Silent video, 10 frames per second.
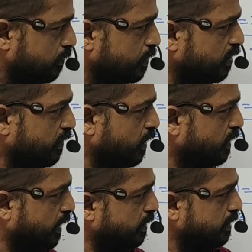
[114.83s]
So we know
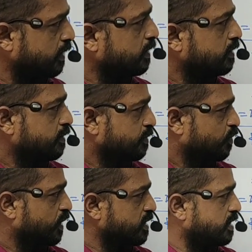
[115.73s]
that
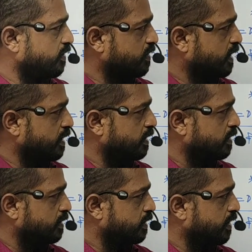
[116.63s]
what is
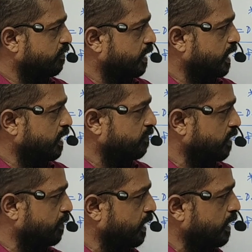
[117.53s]
dividend? Dividend
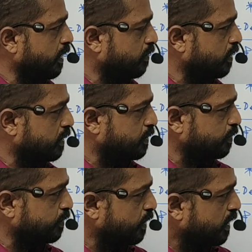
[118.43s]
will be equal
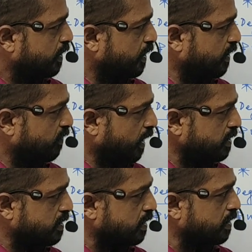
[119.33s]
to
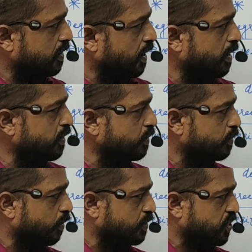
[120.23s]
divisor into
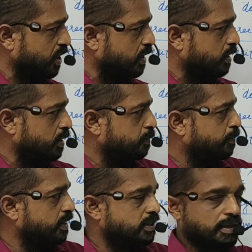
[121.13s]
quotient
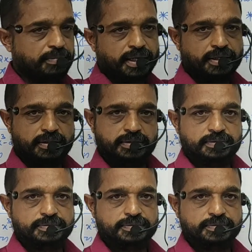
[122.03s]
plus remainder.